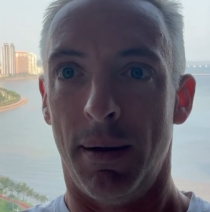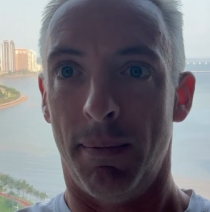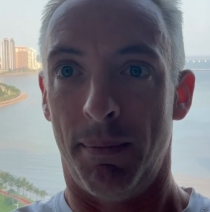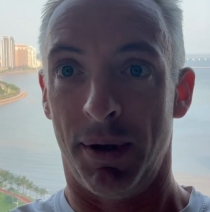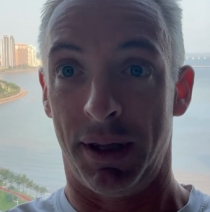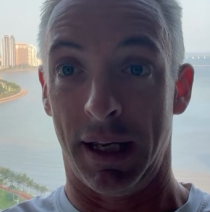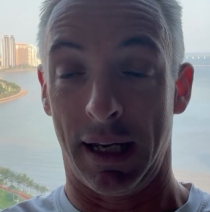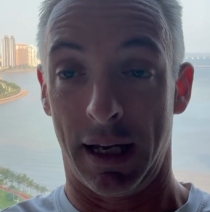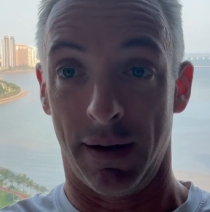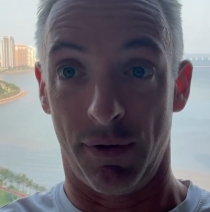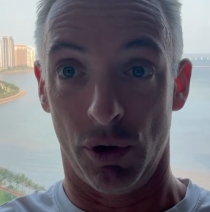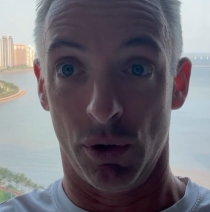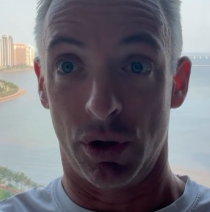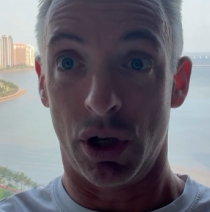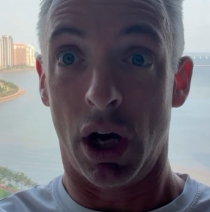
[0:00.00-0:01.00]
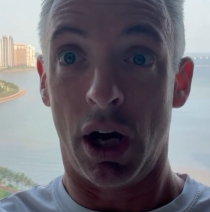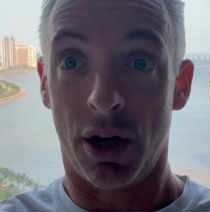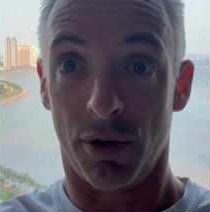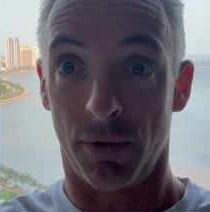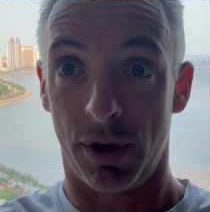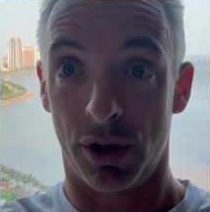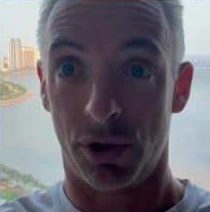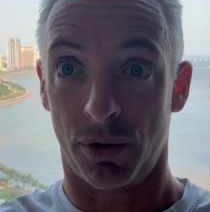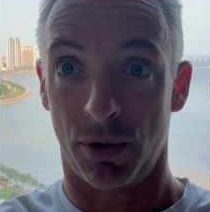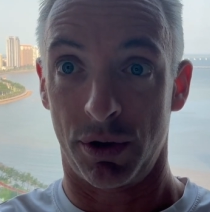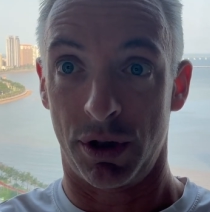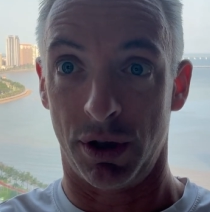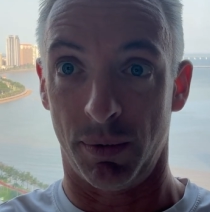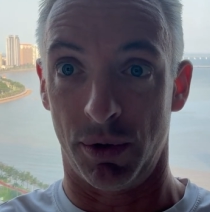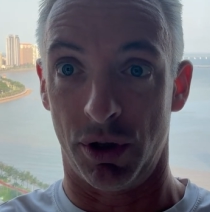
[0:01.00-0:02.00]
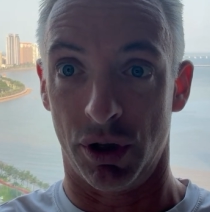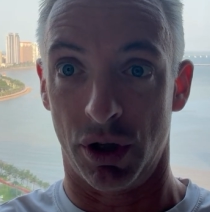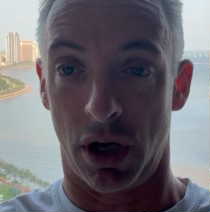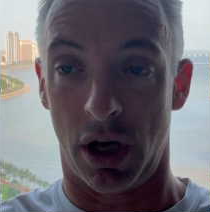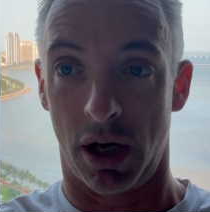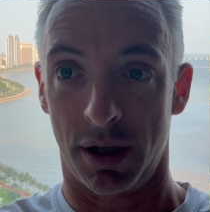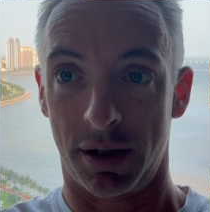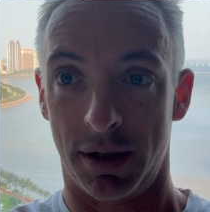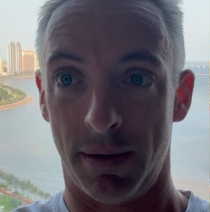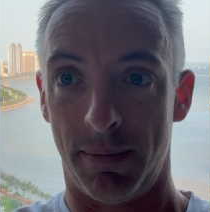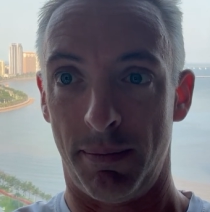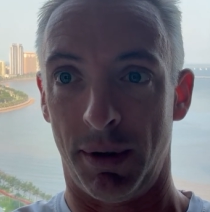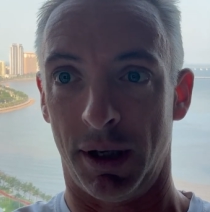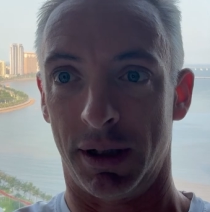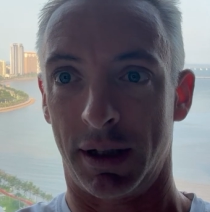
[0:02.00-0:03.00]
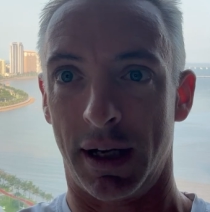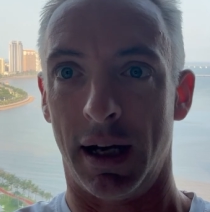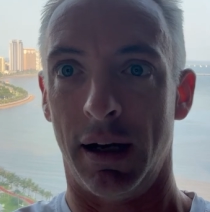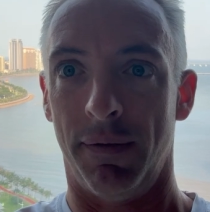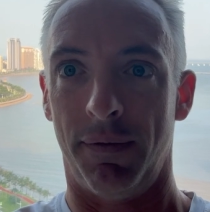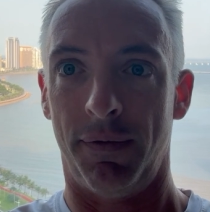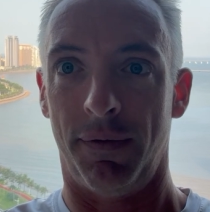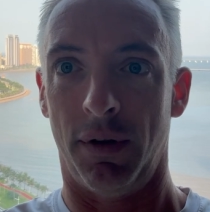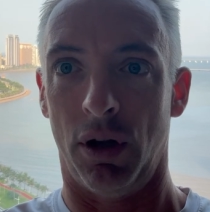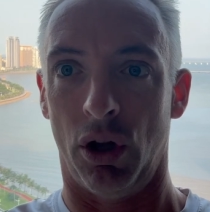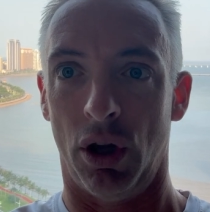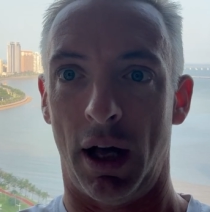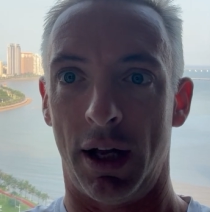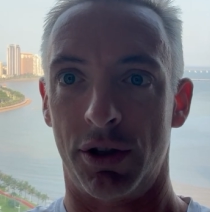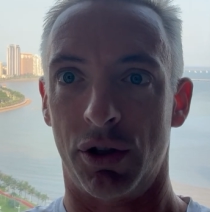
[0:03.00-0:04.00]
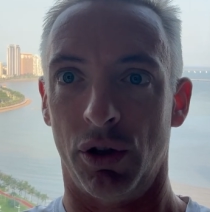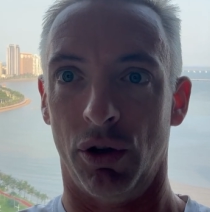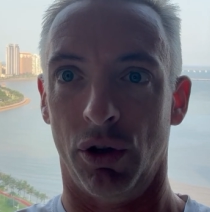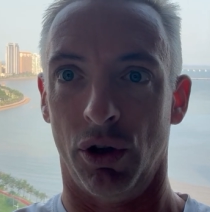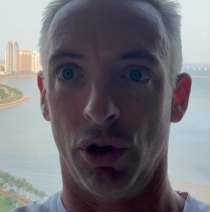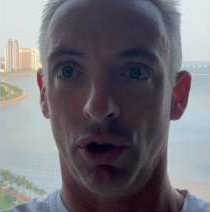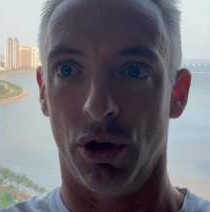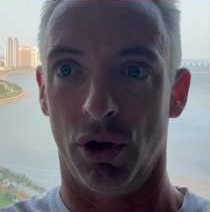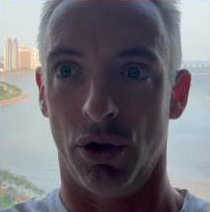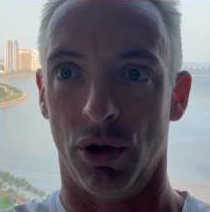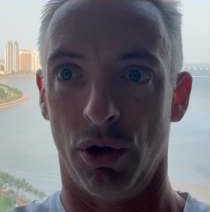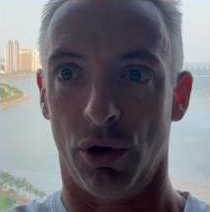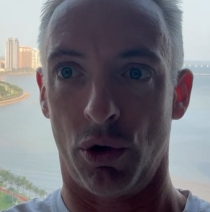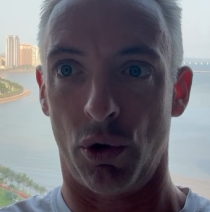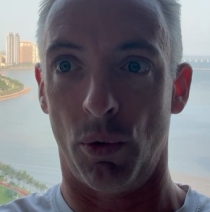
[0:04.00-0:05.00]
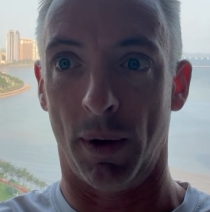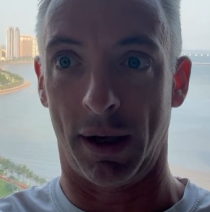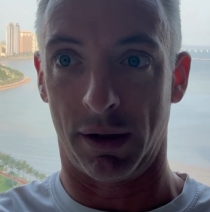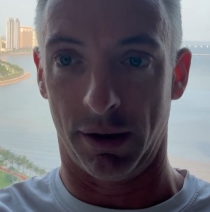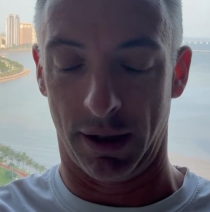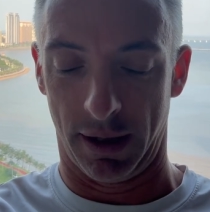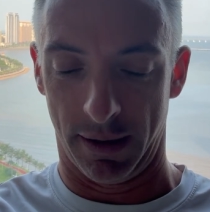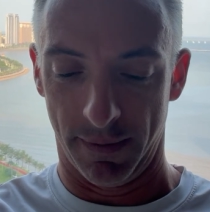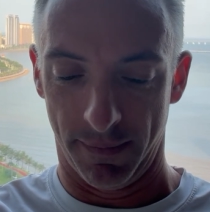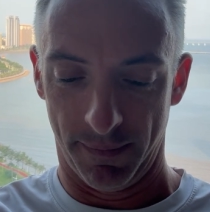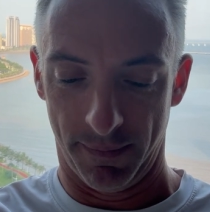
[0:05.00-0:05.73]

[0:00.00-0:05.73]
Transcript: but they give you a ton of resources, which is awesome, but it's kind of a lot to learn quickly.